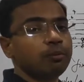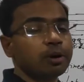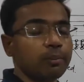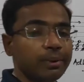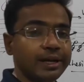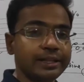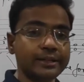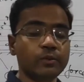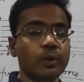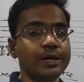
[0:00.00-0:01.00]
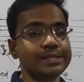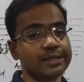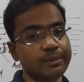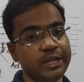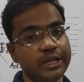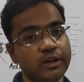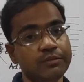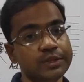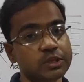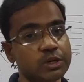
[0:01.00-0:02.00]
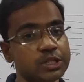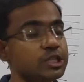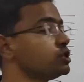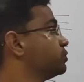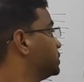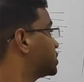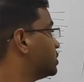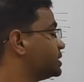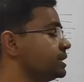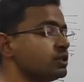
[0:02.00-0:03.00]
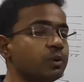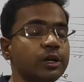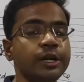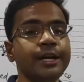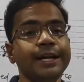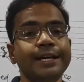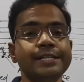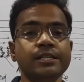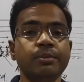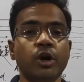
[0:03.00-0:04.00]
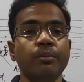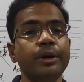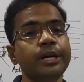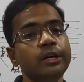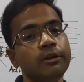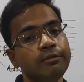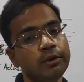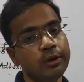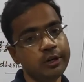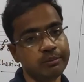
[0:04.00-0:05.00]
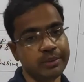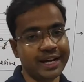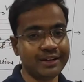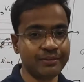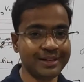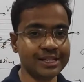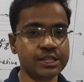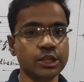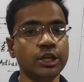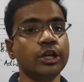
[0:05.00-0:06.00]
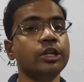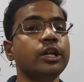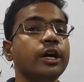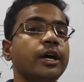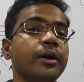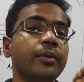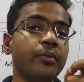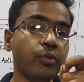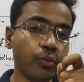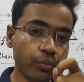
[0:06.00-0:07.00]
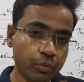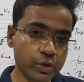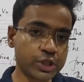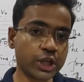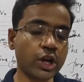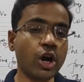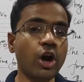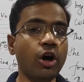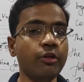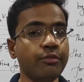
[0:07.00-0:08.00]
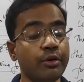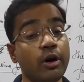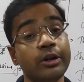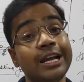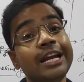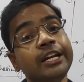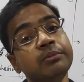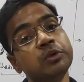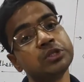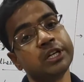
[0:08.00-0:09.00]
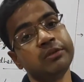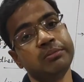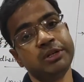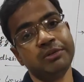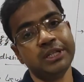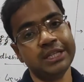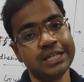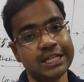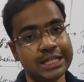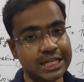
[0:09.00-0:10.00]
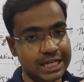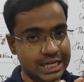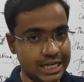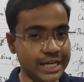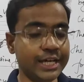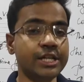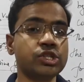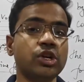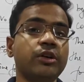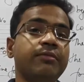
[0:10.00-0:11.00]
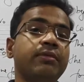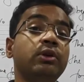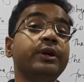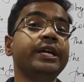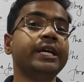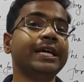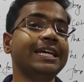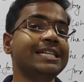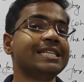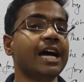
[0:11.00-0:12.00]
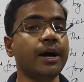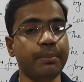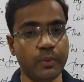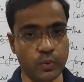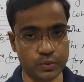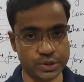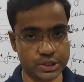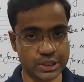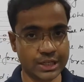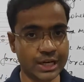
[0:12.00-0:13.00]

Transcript: properly, that what is the meaning of viscosity. So viscosity is what? It is a property of fluid by which the motion of, or relative motion between the layers of fluid is opposed,